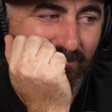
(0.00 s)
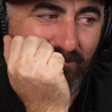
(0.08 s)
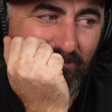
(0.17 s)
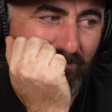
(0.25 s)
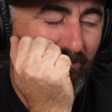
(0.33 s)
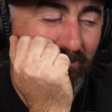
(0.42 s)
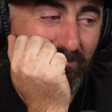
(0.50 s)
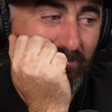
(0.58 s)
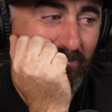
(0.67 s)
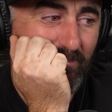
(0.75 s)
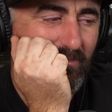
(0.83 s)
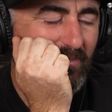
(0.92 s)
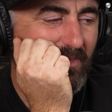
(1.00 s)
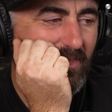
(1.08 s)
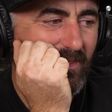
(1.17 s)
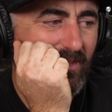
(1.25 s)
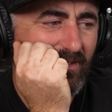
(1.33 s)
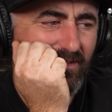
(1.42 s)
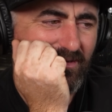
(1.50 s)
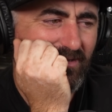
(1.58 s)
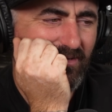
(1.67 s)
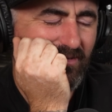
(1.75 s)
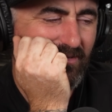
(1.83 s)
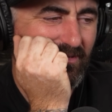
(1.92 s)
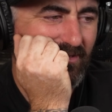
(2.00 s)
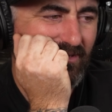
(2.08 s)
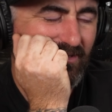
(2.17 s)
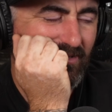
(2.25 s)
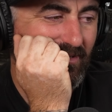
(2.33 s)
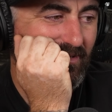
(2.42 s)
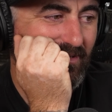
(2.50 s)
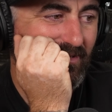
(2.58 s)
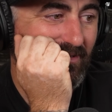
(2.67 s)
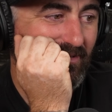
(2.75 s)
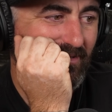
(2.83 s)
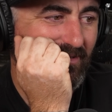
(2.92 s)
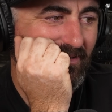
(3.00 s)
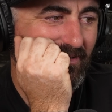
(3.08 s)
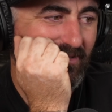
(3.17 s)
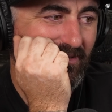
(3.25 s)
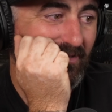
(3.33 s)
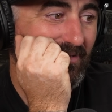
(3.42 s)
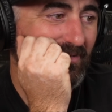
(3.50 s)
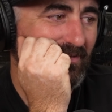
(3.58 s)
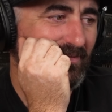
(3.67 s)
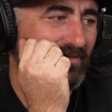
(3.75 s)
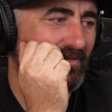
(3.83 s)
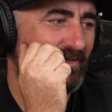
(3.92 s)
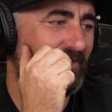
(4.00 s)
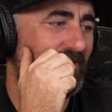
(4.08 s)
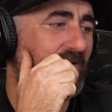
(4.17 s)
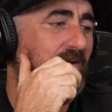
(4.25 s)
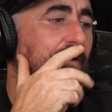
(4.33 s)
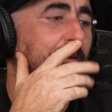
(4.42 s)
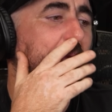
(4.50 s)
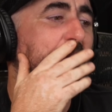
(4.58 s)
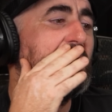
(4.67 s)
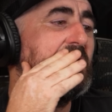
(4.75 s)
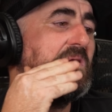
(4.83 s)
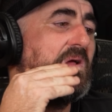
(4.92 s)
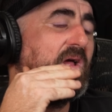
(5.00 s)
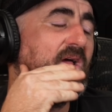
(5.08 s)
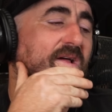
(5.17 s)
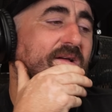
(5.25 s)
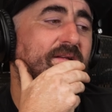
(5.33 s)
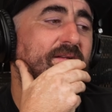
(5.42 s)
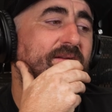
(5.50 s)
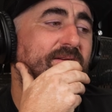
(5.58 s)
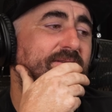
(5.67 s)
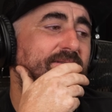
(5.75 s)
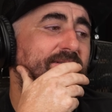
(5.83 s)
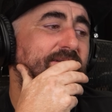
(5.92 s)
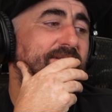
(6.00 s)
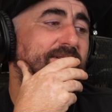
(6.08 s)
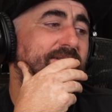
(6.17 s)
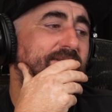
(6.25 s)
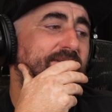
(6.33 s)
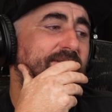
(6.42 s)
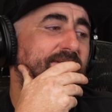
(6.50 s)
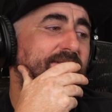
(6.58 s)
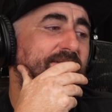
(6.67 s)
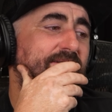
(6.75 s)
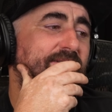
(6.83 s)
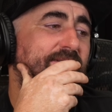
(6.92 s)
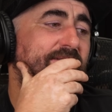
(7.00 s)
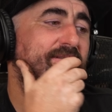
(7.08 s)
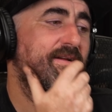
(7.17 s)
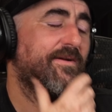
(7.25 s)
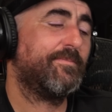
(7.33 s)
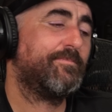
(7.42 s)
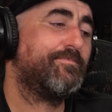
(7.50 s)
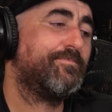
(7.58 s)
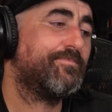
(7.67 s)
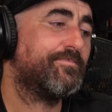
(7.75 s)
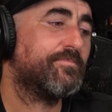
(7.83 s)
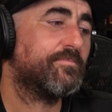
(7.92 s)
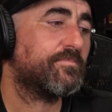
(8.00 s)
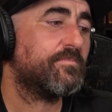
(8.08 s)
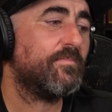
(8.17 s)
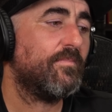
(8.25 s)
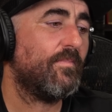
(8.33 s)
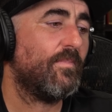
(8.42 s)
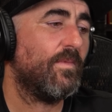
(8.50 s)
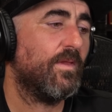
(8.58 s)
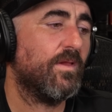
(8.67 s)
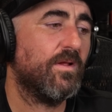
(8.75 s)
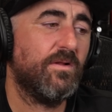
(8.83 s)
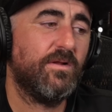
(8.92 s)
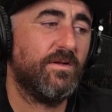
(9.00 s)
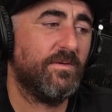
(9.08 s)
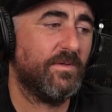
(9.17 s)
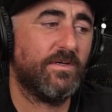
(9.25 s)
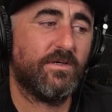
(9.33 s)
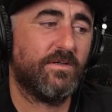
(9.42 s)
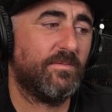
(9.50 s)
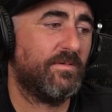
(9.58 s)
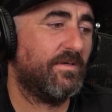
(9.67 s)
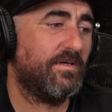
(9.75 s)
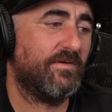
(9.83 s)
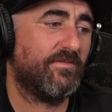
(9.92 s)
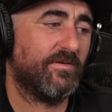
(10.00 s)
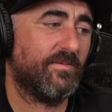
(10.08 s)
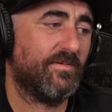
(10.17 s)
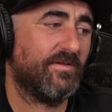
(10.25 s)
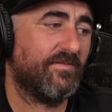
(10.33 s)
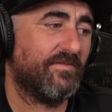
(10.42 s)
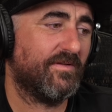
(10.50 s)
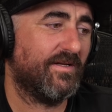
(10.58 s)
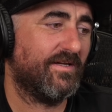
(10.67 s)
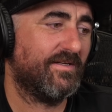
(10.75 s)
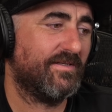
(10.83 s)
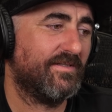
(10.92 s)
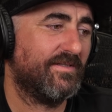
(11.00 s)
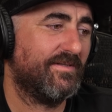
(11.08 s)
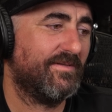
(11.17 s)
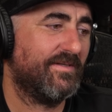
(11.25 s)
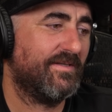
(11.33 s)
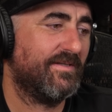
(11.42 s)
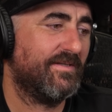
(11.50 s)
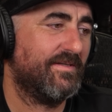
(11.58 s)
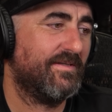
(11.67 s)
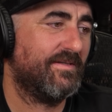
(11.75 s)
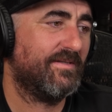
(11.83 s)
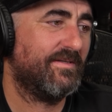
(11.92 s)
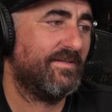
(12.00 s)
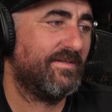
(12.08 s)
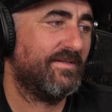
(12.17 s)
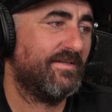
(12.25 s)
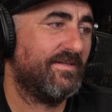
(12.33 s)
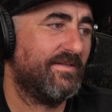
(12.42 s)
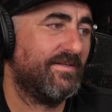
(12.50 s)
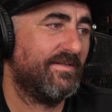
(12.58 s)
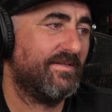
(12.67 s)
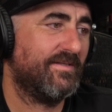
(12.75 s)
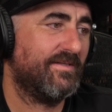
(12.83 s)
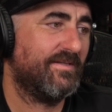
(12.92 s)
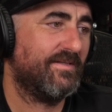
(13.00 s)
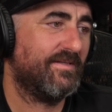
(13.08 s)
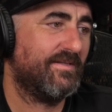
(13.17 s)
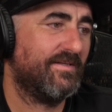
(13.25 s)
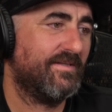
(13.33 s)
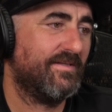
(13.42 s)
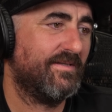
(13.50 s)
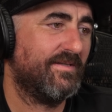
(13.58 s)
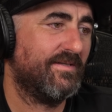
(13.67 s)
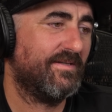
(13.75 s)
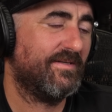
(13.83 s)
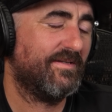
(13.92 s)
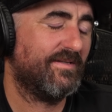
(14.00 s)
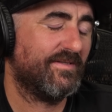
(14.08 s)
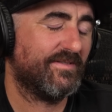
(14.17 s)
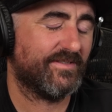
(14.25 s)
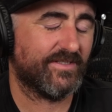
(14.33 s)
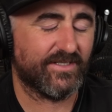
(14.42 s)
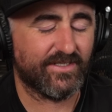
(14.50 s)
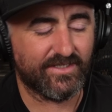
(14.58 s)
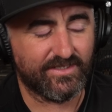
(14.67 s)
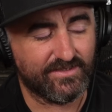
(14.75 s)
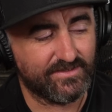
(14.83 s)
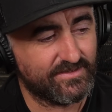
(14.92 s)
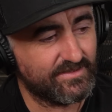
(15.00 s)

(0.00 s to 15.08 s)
Do you if I could hold you? I grab you by the arms, tell you what it means. You could take a worthless poor boy from the flats and make him mean something. Jeez.